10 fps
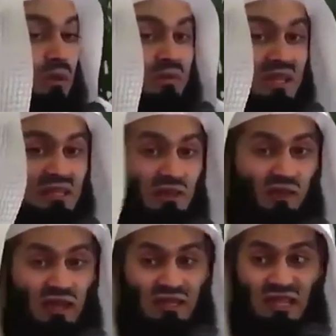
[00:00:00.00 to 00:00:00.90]
problems and
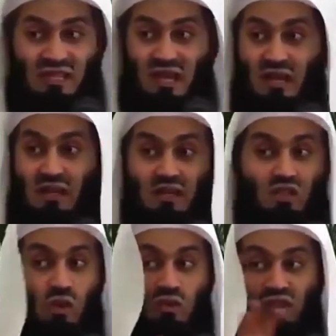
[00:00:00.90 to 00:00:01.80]
difficulties are
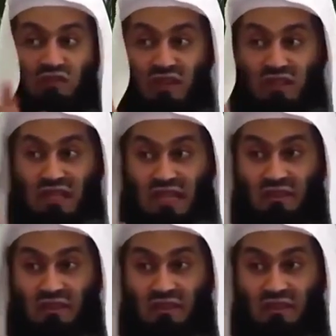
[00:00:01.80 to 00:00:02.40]
so different that